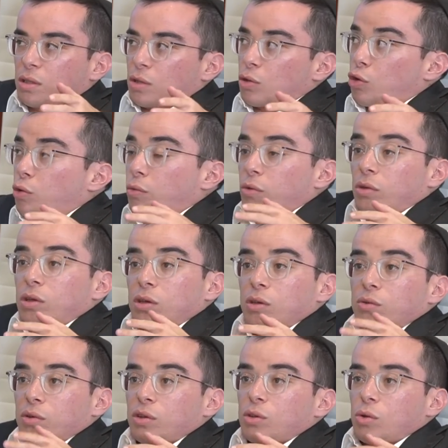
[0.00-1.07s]

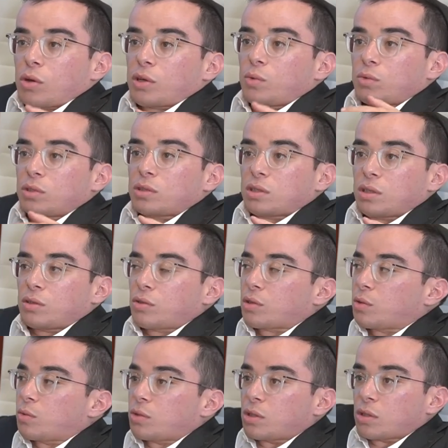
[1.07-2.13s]
He thought he was a singer,
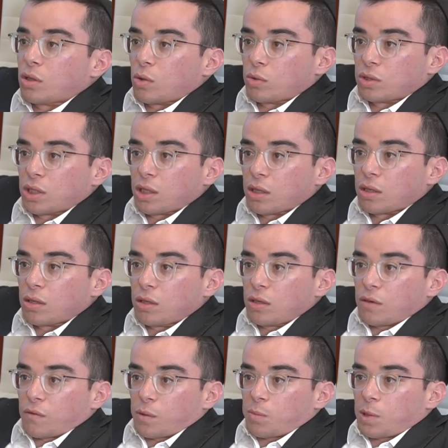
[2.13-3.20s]
he was going to go sing
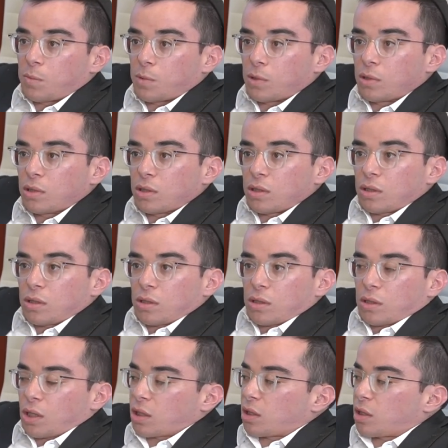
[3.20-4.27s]
for people.
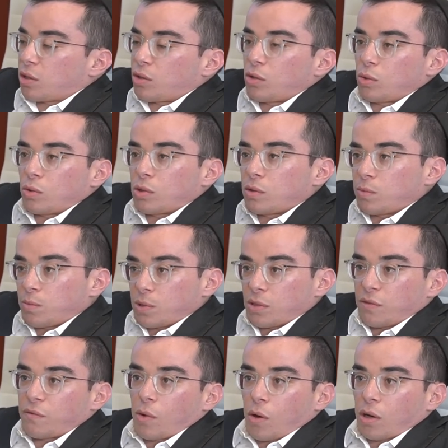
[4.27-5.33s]
Next thing he knew, he's
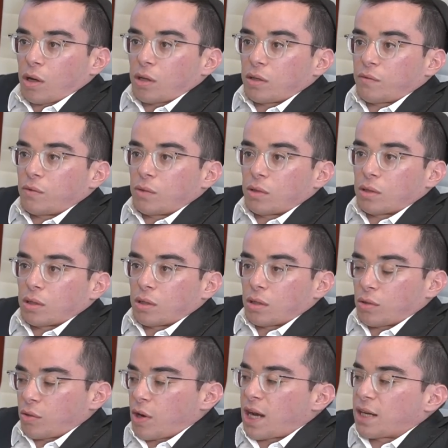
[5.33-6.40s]
busy falling on the floor
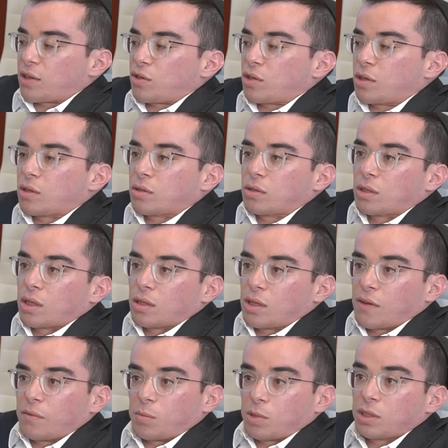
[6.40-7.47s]
and cracking chairs, and
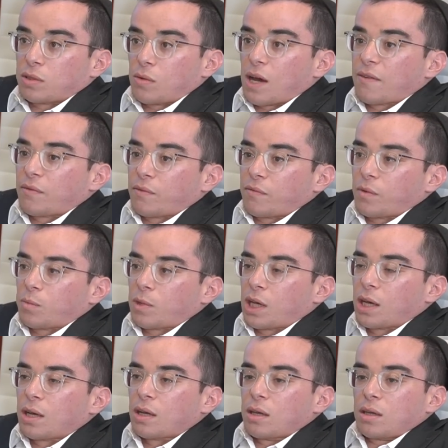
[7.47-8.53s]
everybody's laughing from
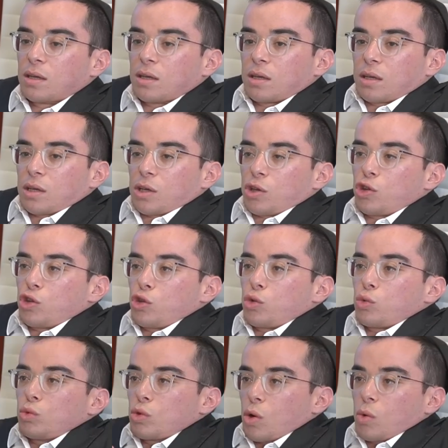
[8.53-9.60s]
that.
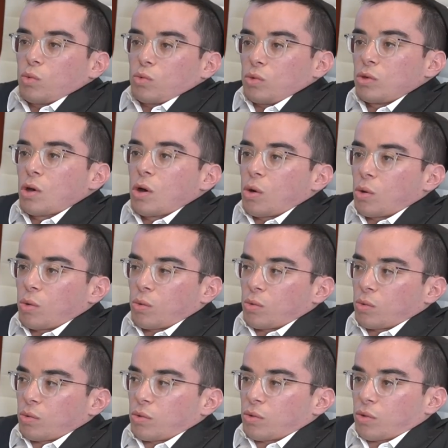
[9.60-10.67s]
You don't know
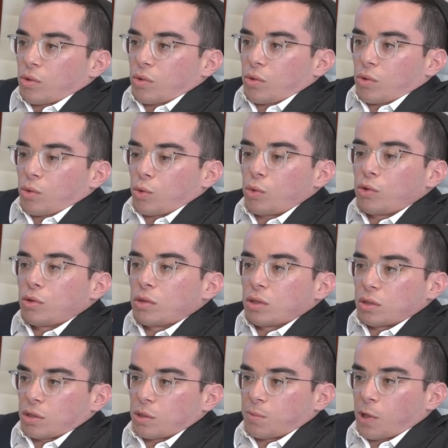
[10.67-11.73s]
who you're going
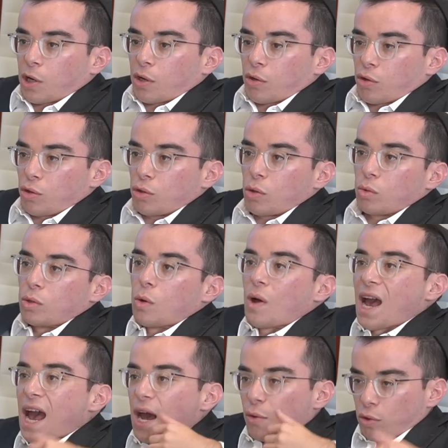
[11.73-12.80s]
to inspire. You don't know
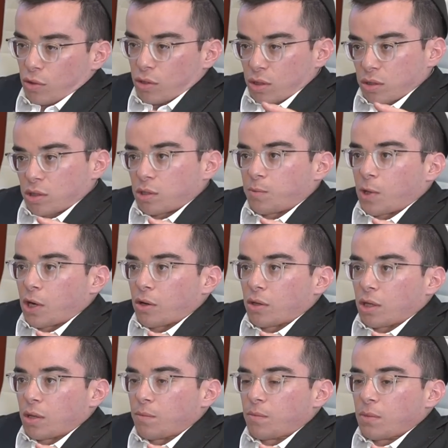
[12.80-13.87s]
how you're going to inspire
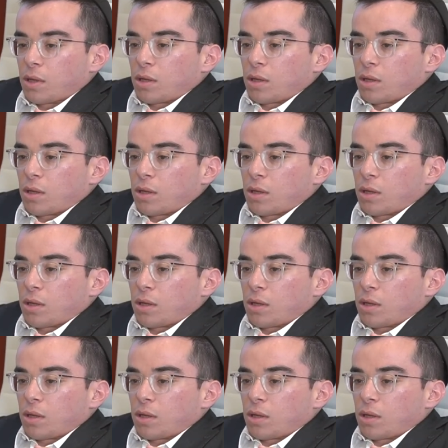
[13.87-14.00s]
them.